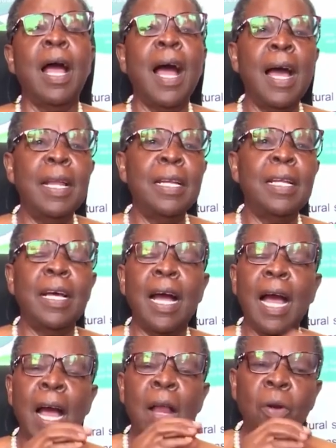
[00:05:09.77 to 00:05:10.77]
And
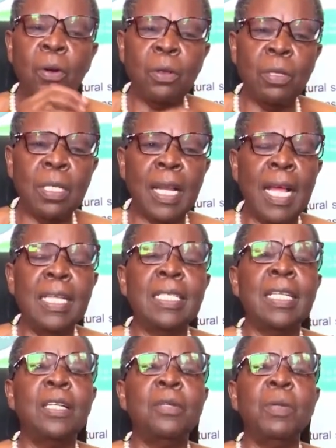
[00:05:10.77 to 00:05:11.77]
along those
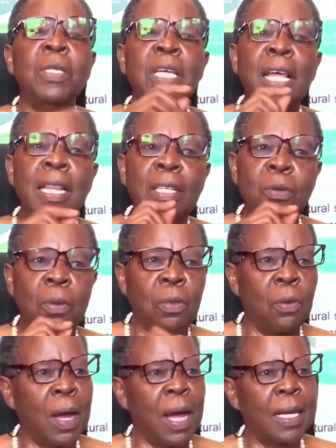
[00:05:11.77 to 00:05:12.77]
lines, let me share this
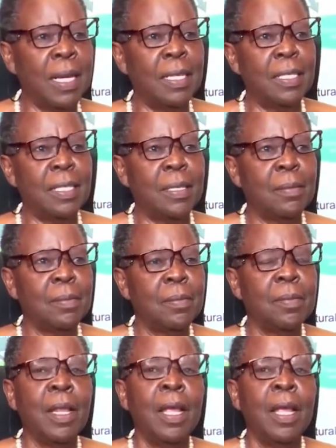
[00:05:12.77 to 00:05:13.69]
with Ugandans.